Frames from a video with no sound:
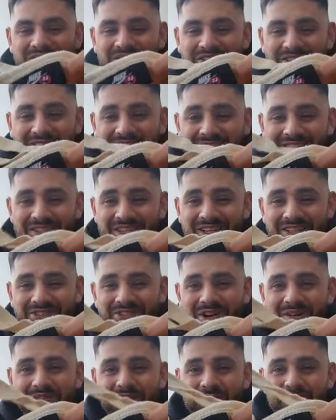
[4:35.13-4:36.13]
It just kind of
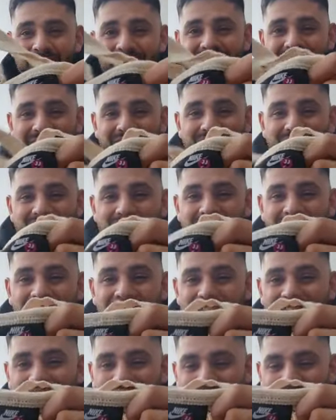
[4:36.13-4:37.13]
changes it up. It makes it fun
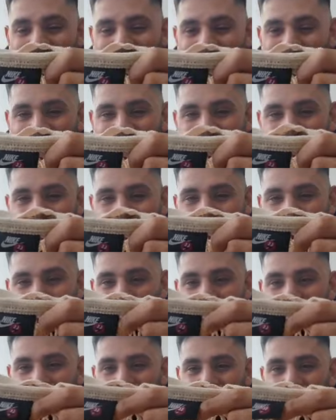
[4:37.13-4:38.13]
and gives it a kind of
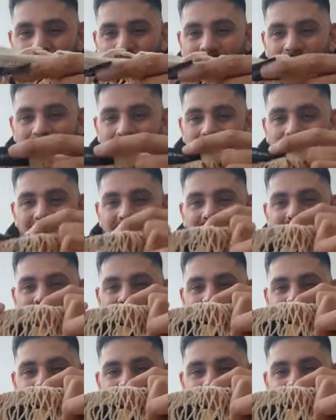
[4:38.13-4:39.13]
fun feel about it.
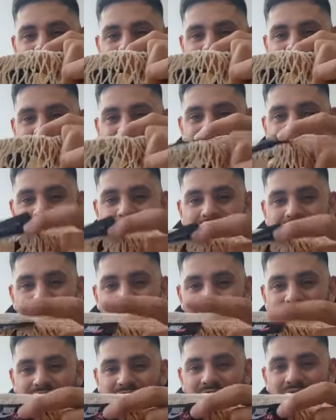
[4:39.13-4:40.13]
And then
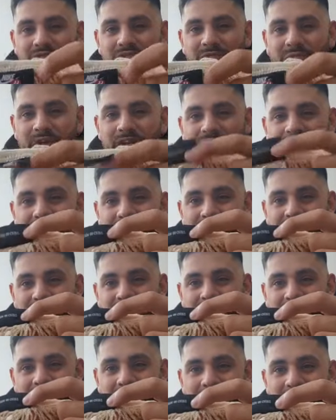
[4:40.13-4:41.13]
you've just got the made in
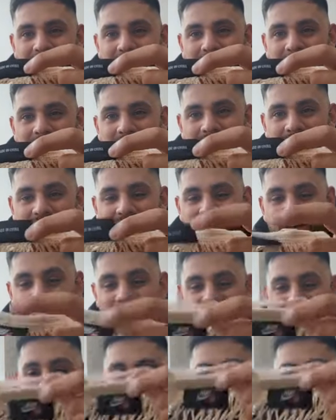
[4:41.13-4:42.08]
China on the back of that.